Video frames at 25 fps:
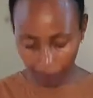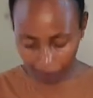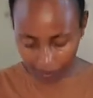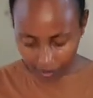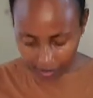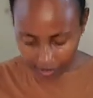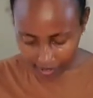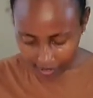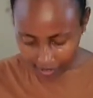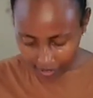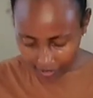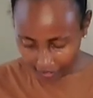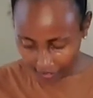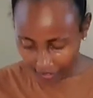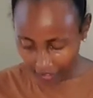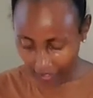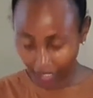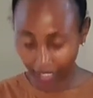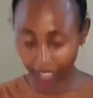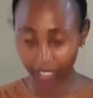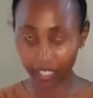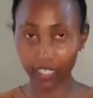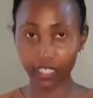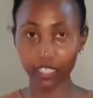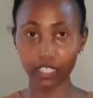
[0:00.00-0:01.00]
This is like
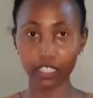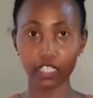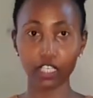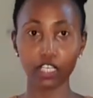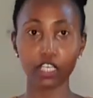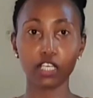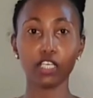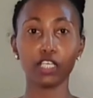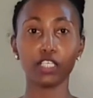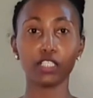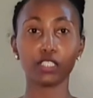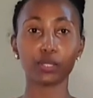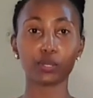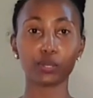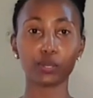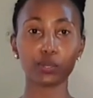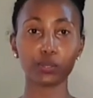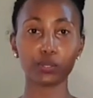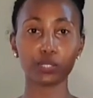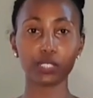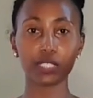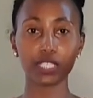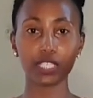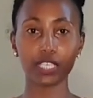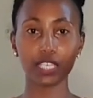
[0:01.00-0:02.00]
a
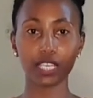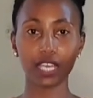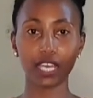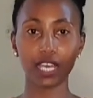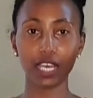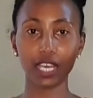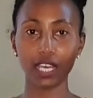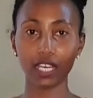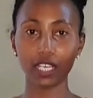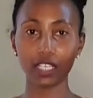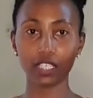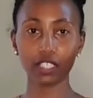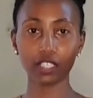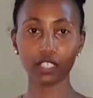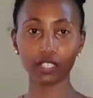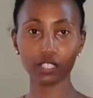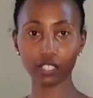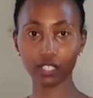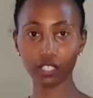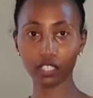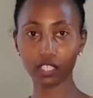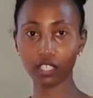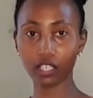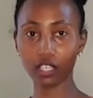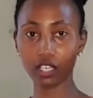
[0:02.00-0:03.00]
two-tier
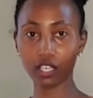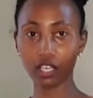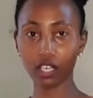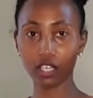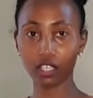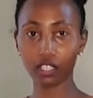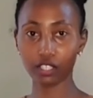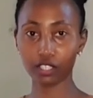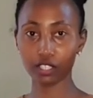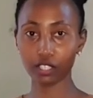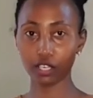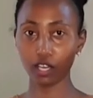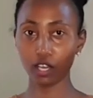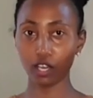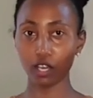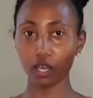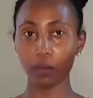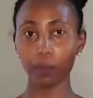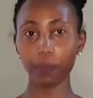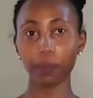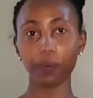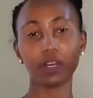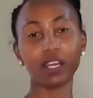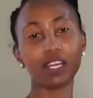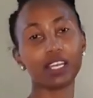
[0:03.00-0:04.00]
top.